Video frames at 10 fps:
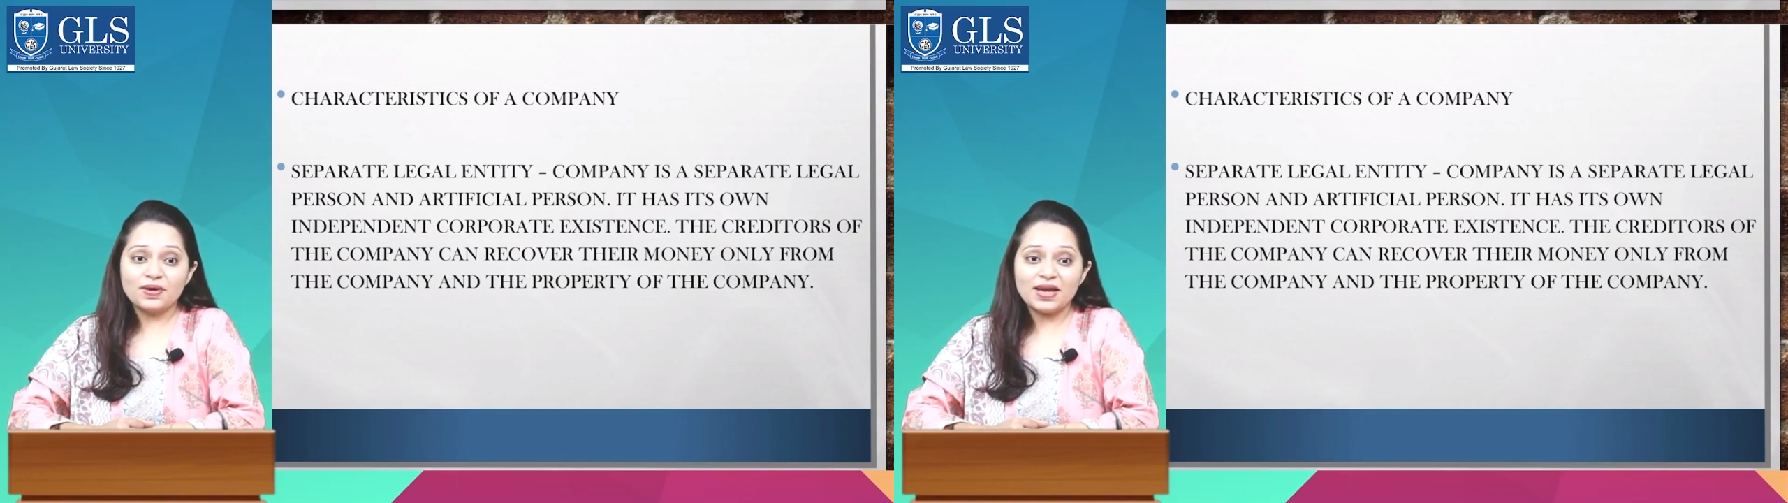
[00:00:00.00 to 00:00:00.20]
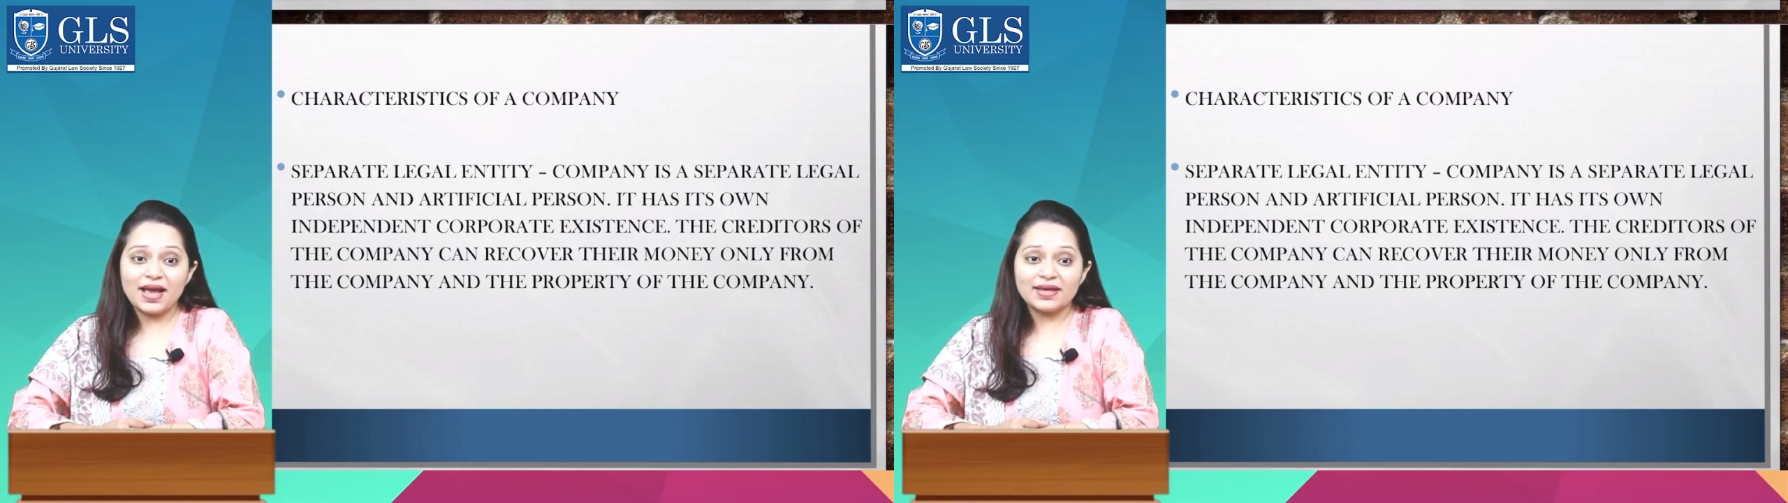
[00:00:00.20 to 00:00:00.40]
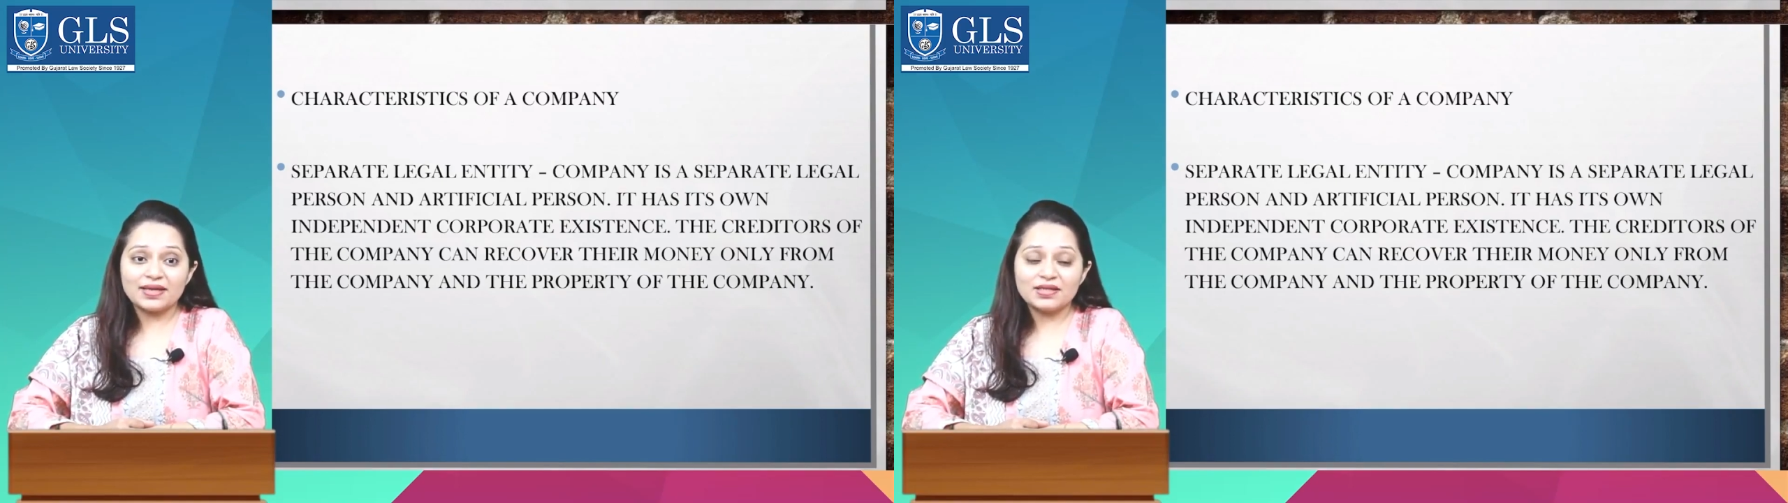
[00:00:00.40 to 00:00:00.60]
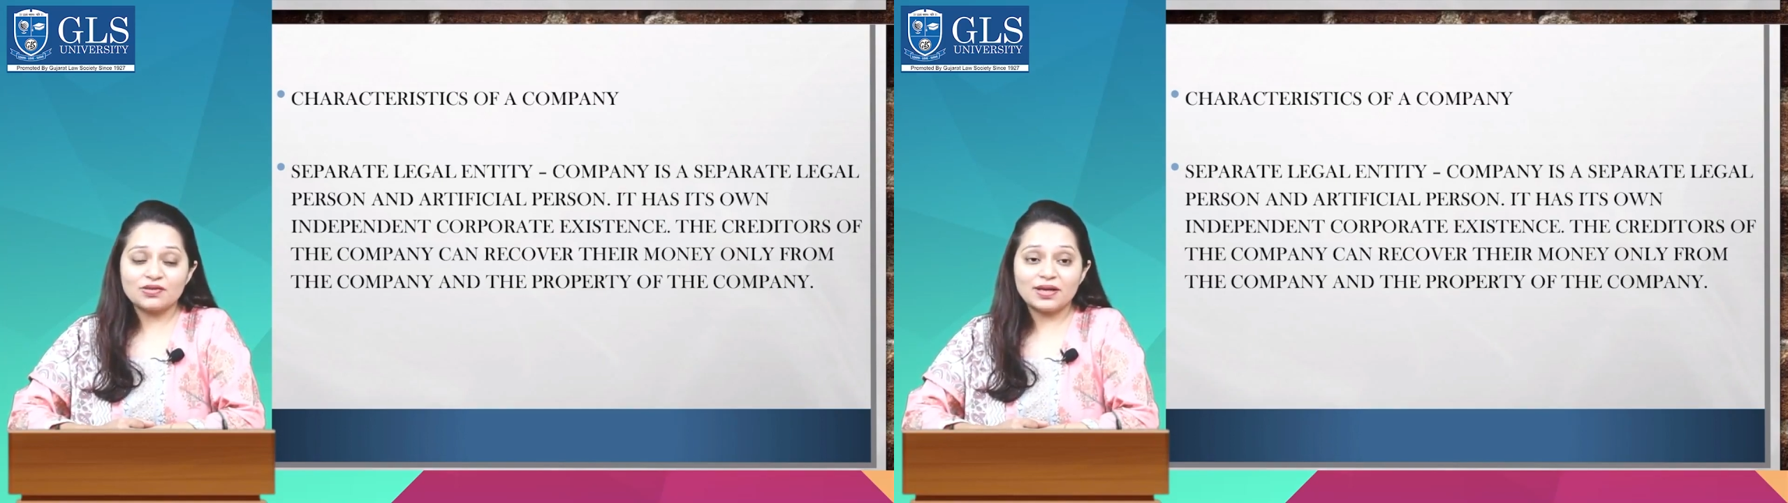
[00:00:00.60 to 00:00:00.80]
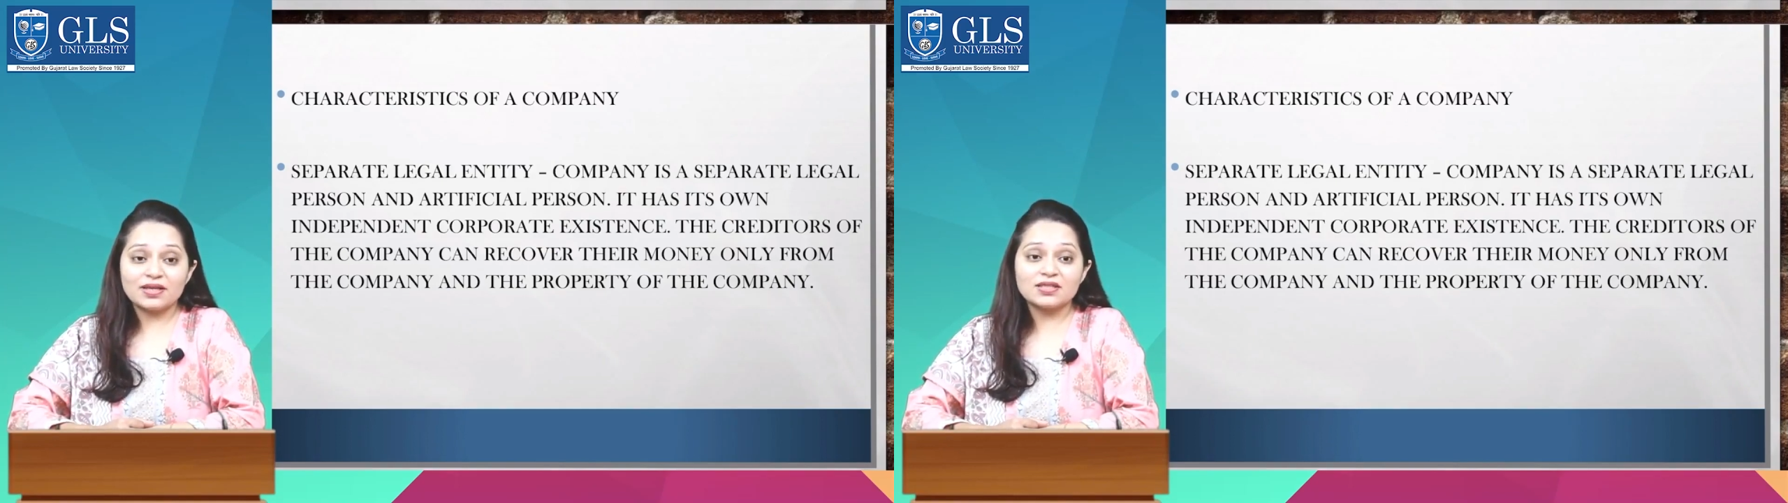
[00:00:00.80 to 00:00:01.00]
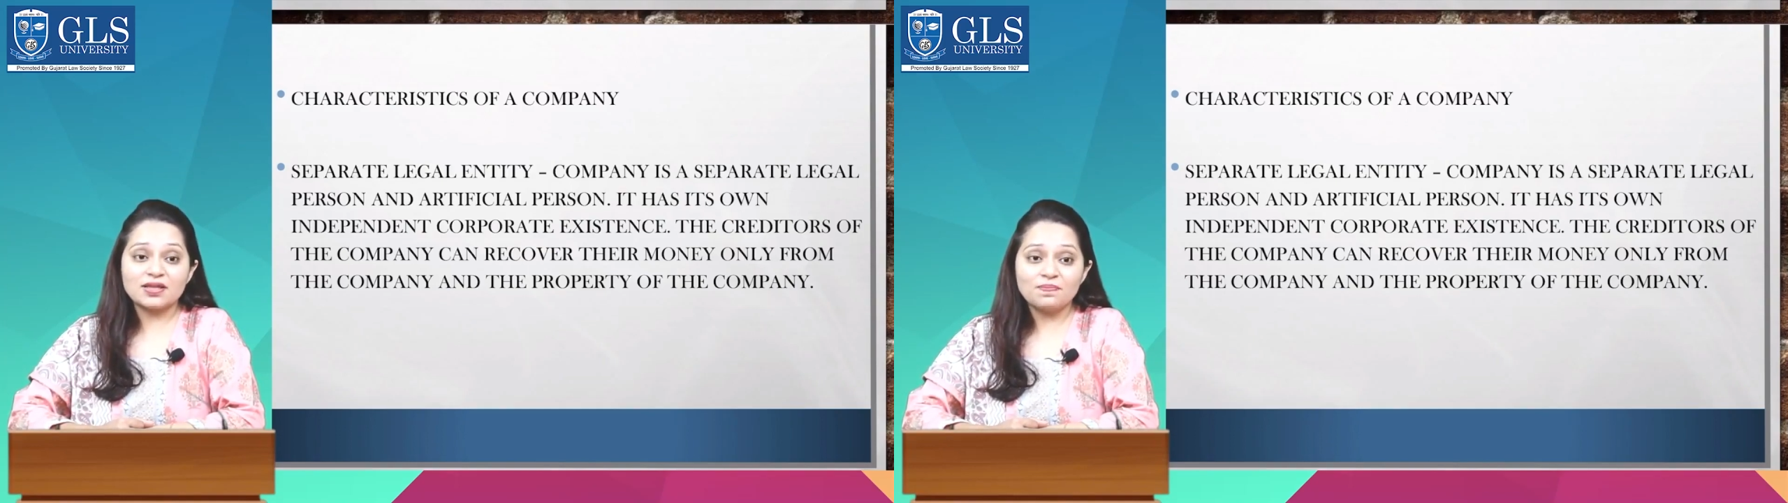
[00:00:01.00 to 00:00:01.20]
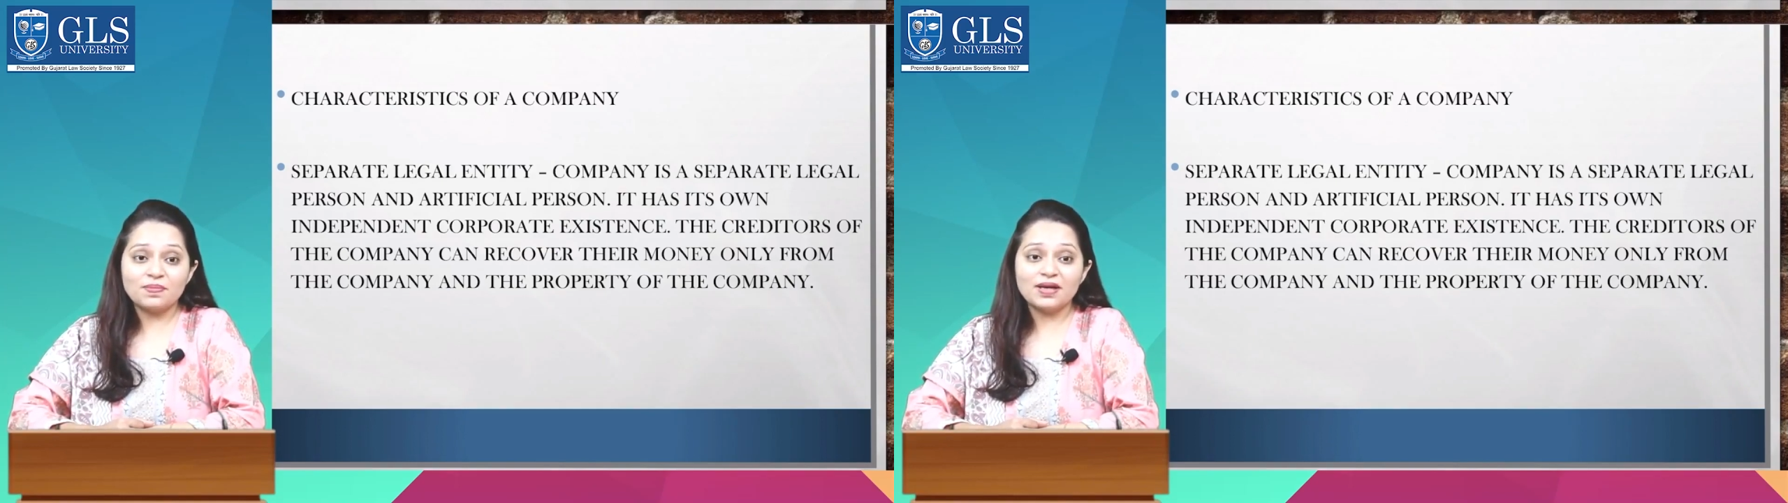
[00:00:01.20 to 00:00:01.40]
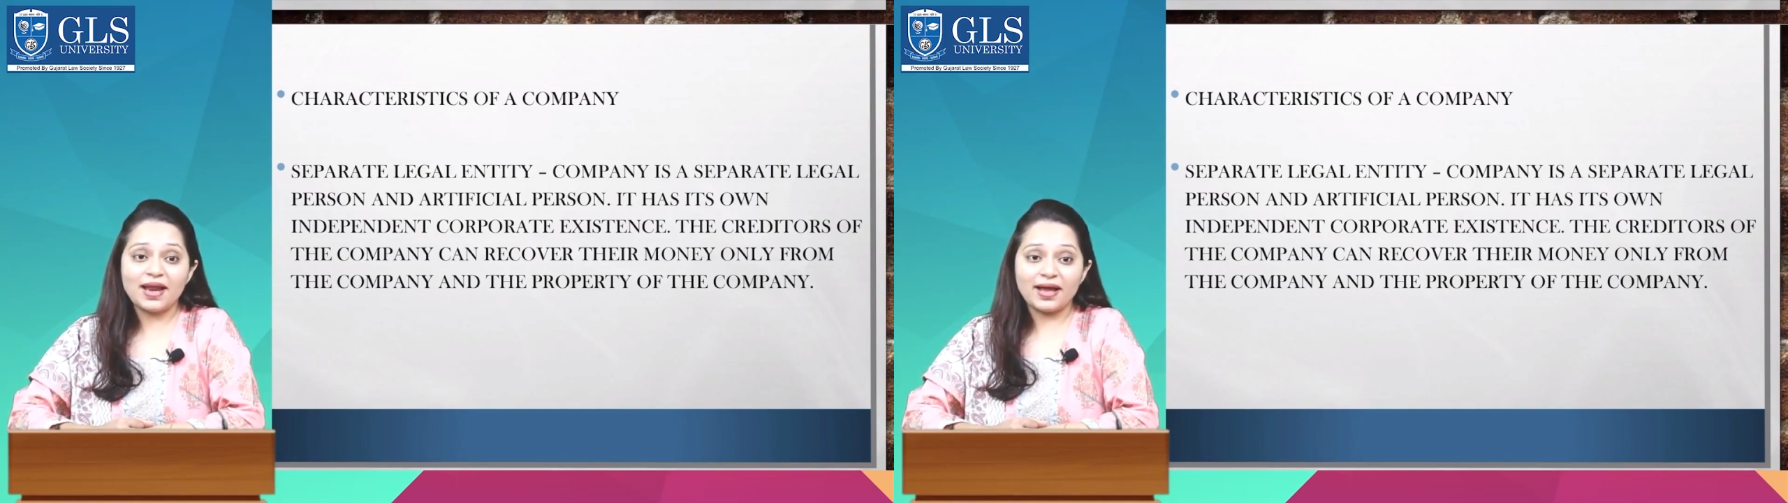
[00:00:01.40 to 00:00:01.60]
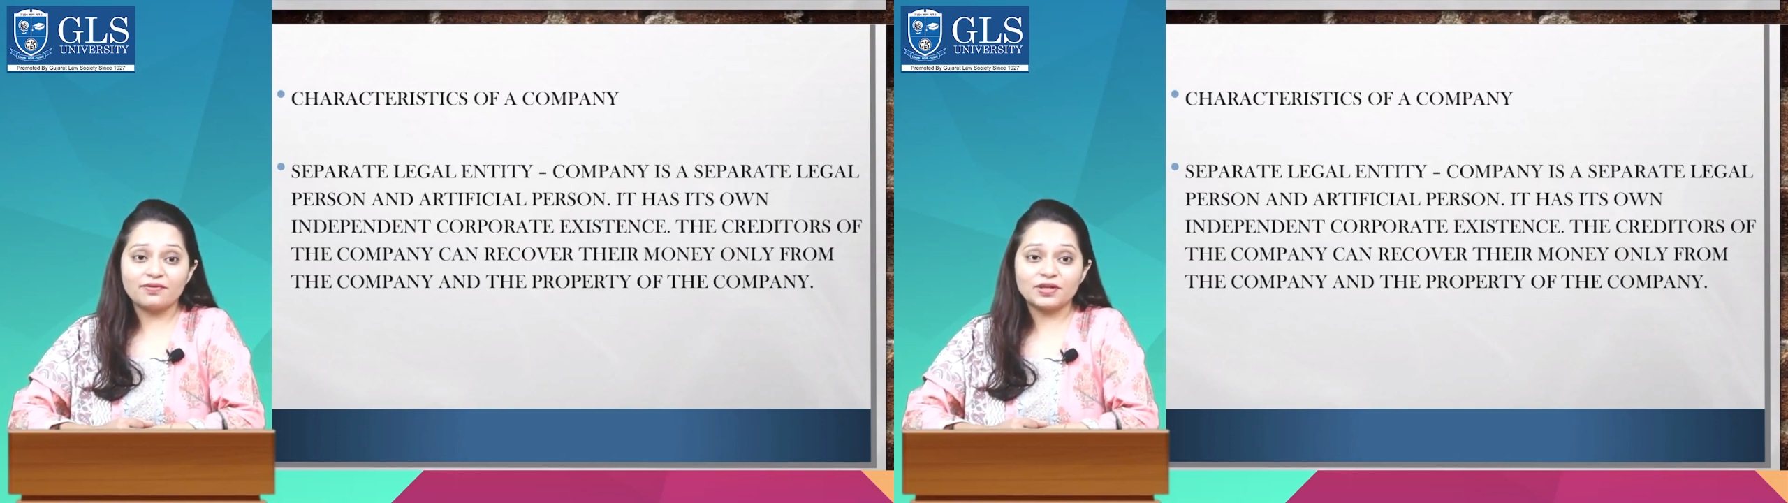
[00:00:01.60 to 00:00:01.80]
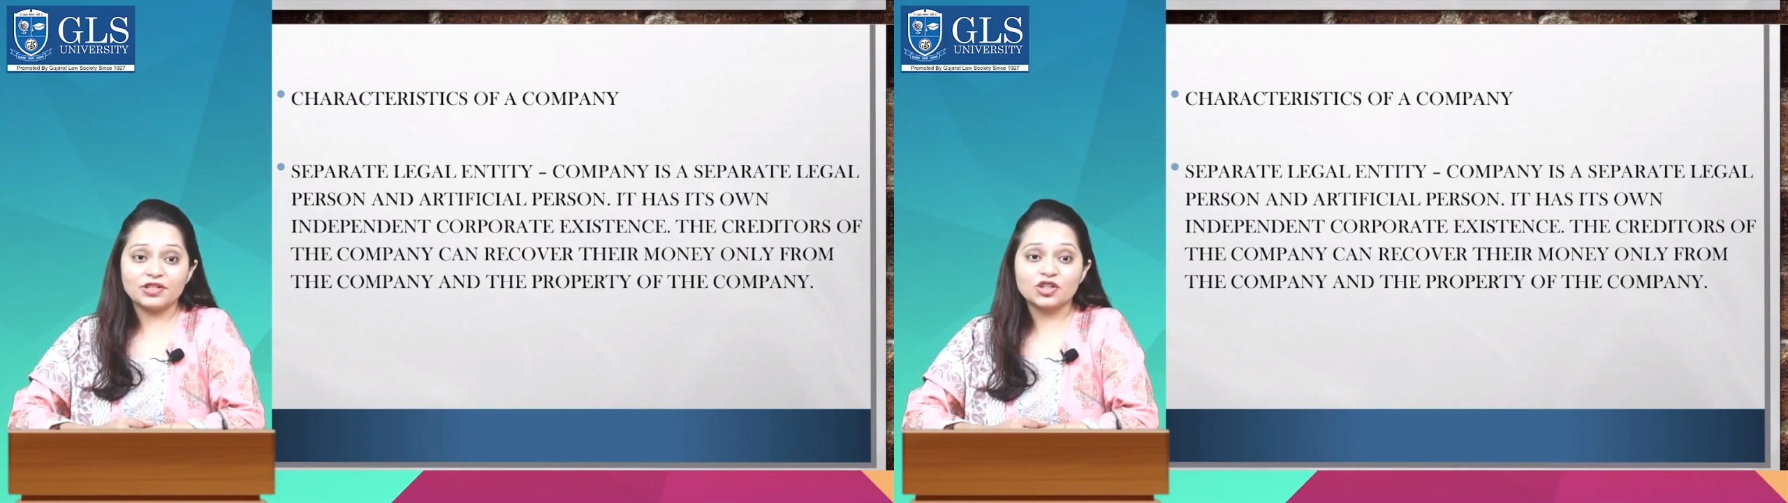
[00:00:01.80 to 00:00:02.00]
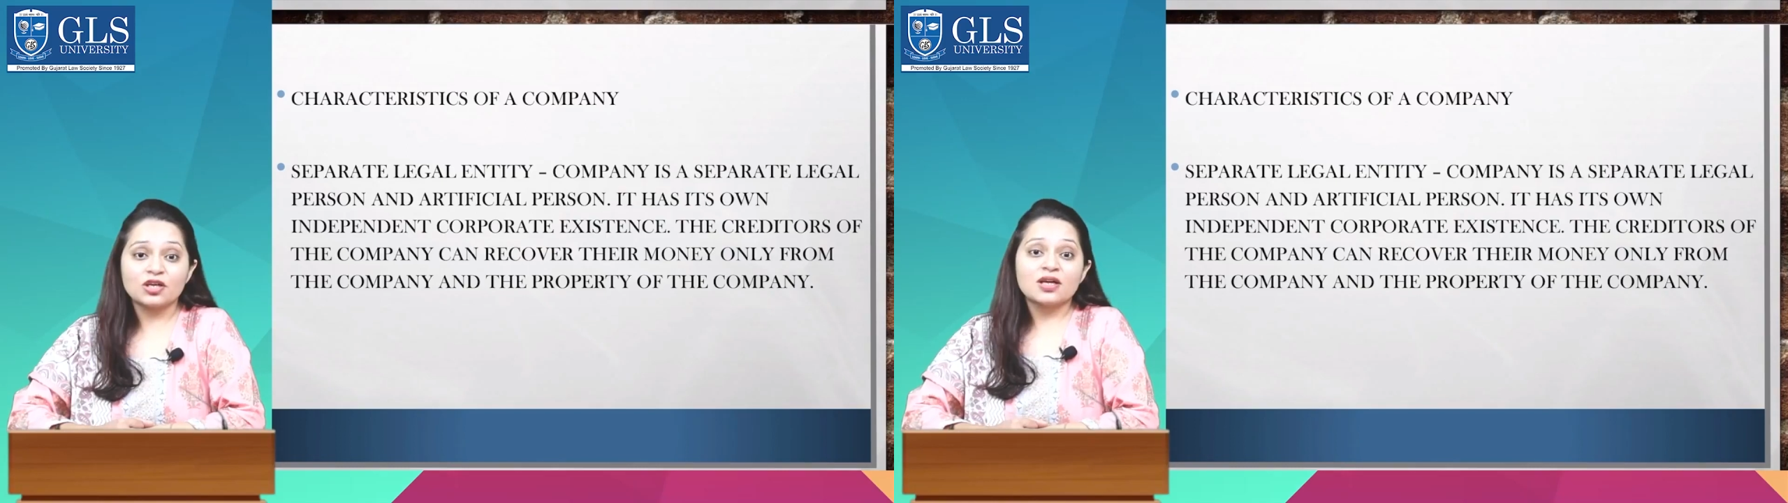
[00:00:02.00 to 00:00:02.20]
language,